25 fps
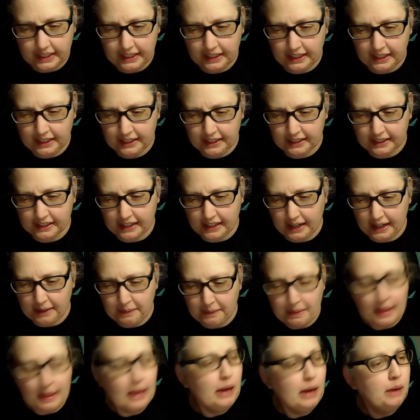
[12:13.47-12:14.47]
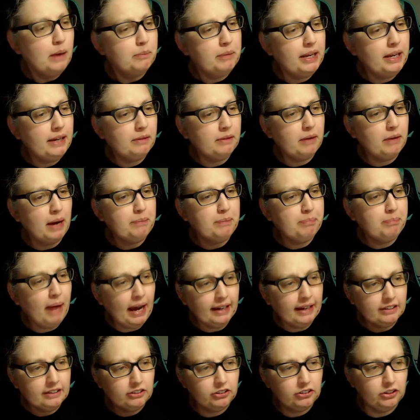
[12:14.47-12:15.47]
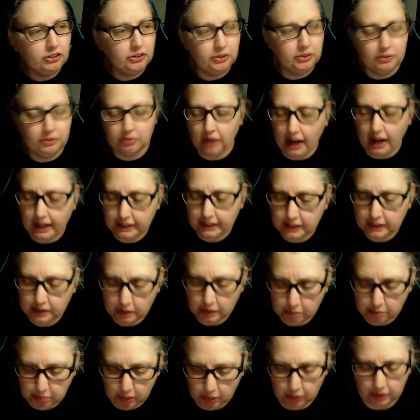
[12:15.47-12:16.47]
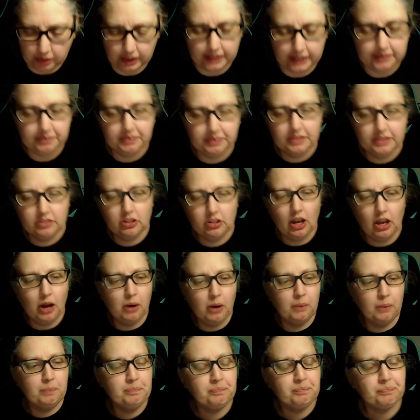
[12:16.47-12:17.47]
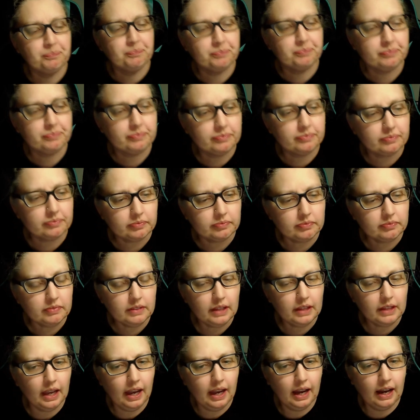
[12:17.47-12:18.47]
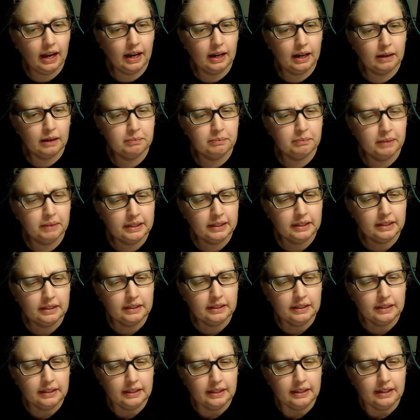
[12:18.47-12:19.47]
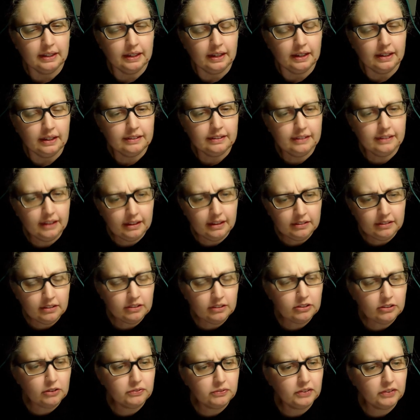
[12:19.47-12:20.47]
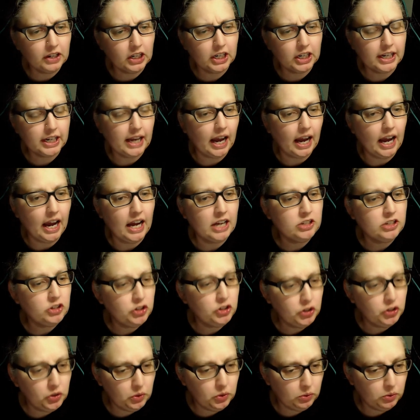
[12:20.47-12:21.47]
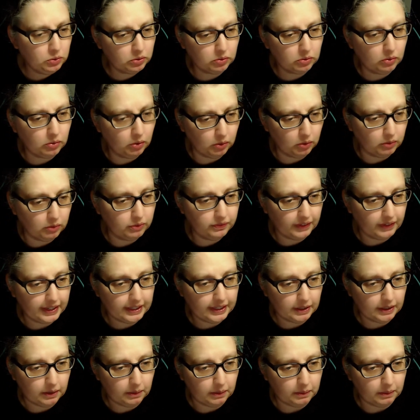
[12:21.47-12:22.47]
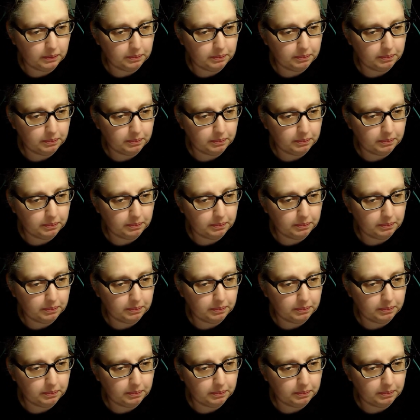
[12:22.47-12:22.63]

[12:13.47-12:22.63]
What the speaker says: Okay. But anyway, back to Riding the Bullet. So, um, this is a very unusual film